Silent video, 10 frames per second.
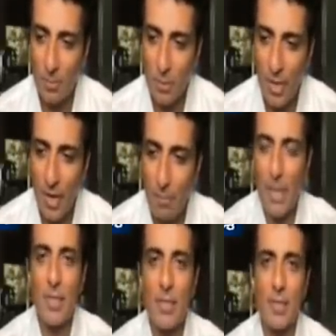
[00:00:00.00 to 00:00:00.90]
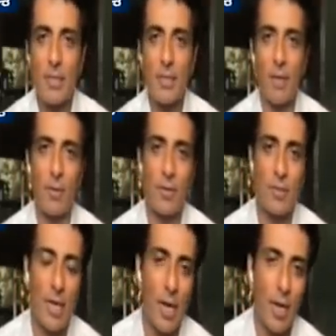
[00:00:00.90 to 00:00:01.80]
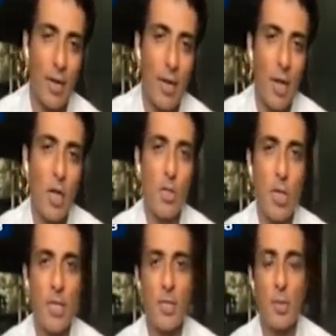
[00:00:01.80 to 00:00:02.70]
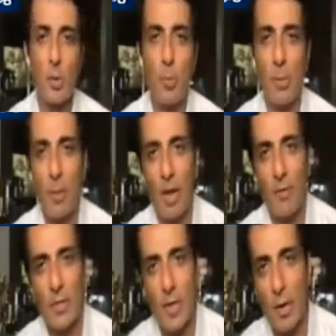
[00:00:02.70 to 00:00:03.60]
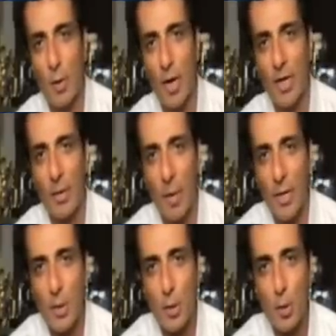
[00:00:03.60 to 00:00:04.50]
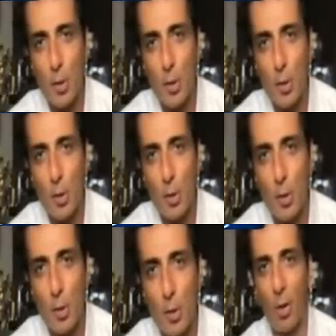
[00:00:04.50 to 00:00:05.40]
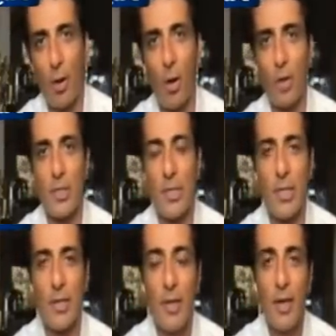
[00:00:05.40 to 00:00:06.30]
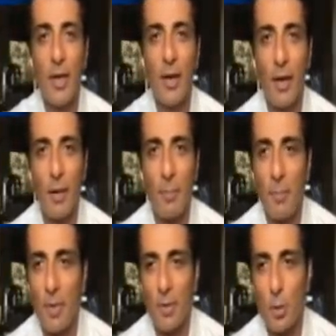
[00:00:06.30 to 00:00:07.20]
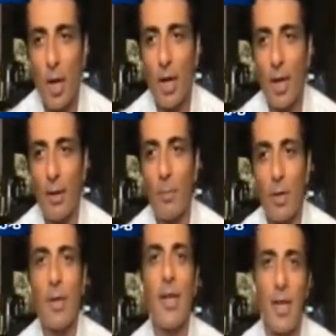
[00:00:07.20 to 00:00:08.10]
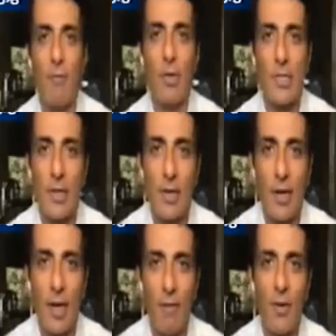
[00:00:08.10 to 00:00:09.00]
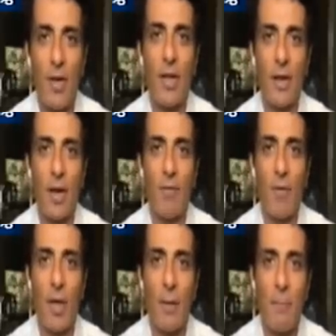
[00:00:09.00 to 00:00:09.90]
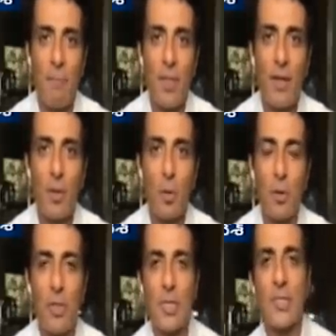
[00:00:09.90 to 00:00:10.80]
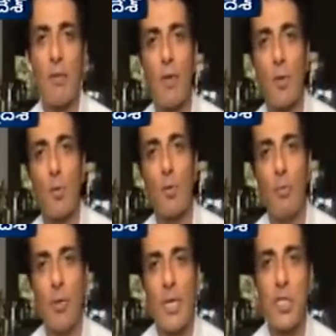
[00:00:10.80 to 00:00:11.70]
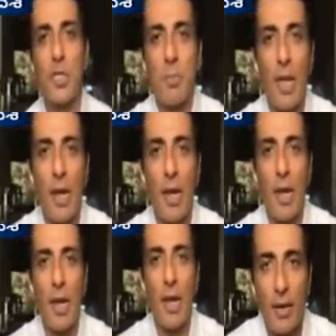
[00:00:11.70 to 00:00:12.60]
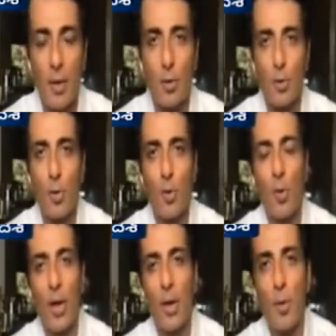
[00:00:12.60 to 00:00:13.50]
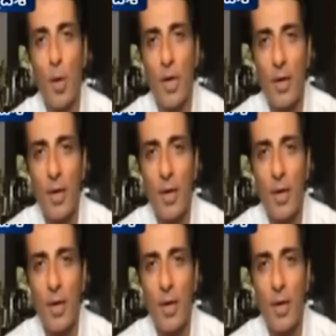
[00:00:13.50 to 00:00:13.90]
sending medicines, I was sending injections to people, I was trying to get them ICU beds, oxygen. So I'm learning every single day. Every day I wake up, there's someone who teaches me a lesson that, Sonu, you can do it,